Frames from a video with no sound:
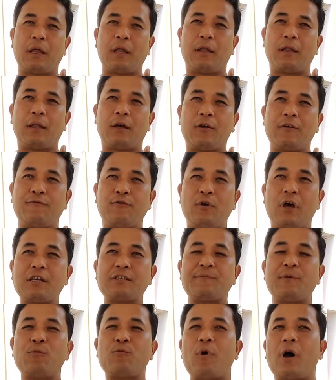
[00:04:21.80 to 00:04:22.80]
Now, if you ask
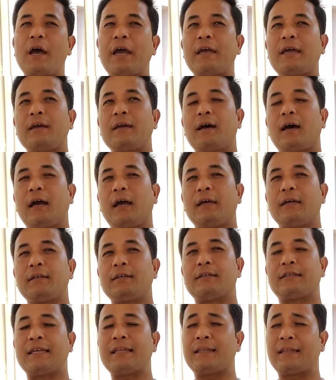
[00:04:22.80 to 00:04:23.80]
me why I
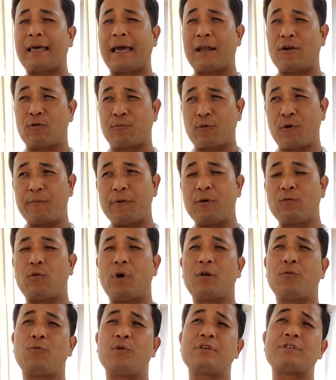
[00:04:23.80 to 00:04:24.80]
did that, or probably
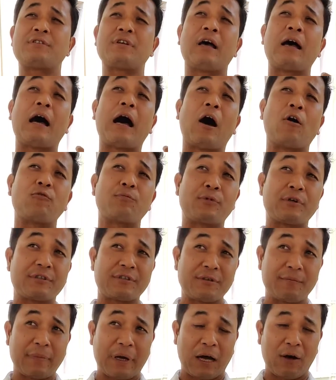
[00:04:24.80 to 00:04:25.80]
what was the
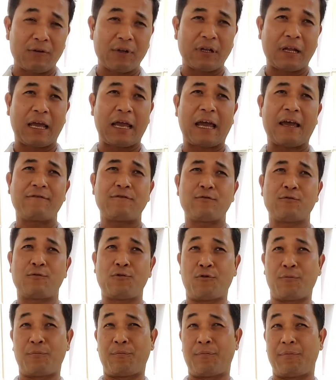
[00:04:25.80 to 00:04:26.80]
outburst about, then I have to
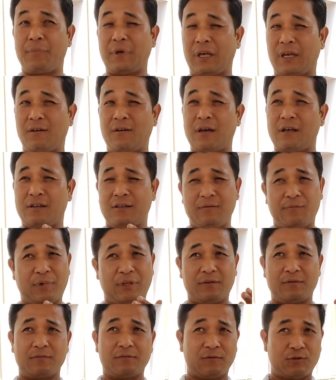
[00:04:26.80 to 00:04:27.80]
go a little bit
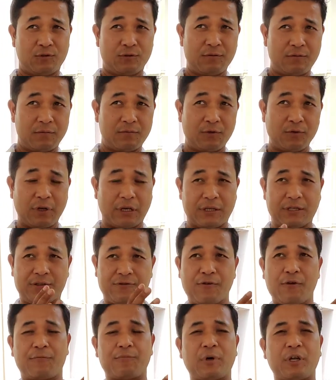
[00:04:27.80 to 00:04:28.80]
to the
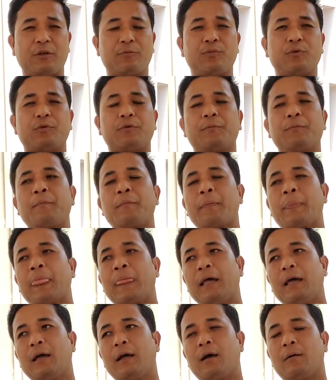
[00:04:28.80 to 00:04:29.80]
history of Manipur.
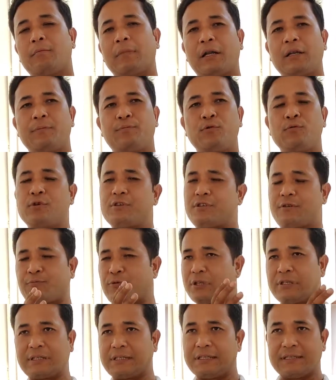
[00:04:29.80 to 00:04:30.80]
Manipur was a
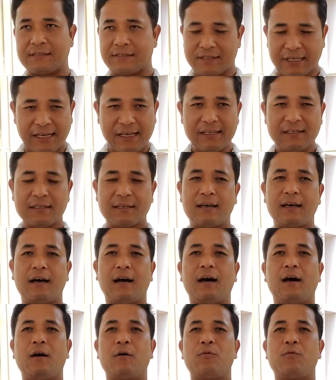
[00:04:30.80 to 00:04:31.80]
princely state
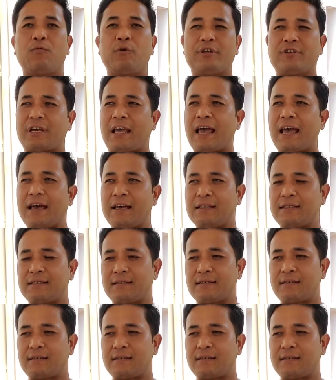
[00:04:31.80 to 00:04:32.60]
which had